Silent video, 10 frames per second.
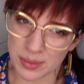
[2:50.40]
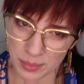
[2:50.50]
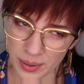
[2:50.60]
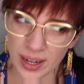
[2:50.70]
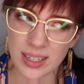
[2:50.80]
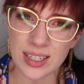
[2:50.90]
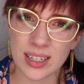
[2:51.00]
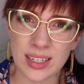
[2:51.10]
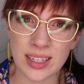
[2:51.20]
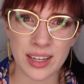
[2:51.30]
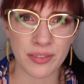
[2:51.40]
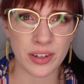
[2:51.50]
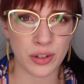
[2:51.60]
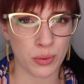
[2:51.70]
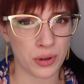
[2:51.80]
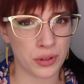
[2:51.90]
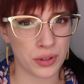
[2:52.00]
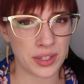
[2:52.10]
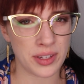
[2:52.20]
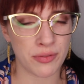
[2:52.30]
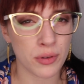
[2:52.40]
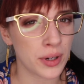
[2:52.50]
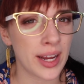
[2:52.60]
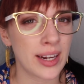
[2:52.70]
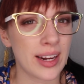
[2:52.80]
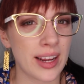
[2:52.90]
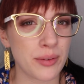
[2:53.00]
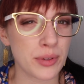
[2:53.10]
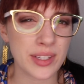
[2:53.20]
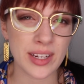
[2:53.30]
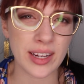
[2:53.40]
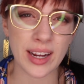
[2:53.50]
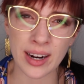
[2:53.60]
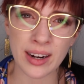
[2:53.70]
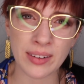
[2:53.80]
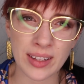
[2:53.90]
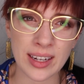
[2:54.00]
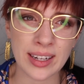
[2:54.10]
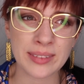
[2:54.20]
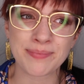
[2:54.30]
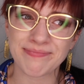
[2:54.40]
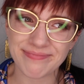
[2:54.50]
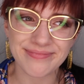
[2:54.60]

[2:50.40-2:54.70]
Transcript: But given your greasy forehead and receding hairline,